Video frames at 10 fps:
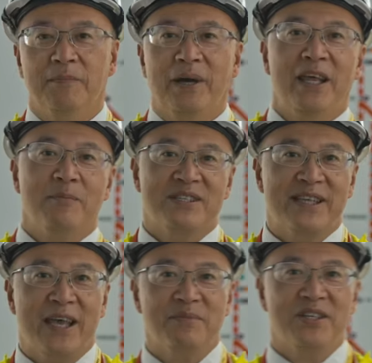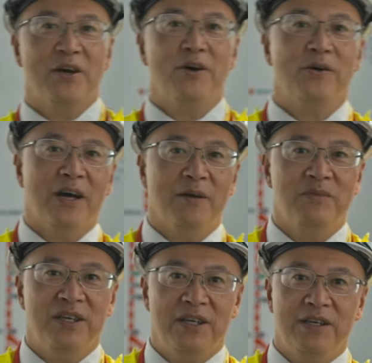My name is Sam Zhou.
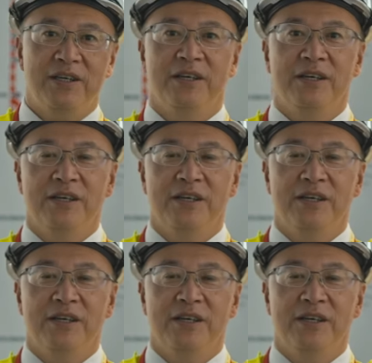I'm the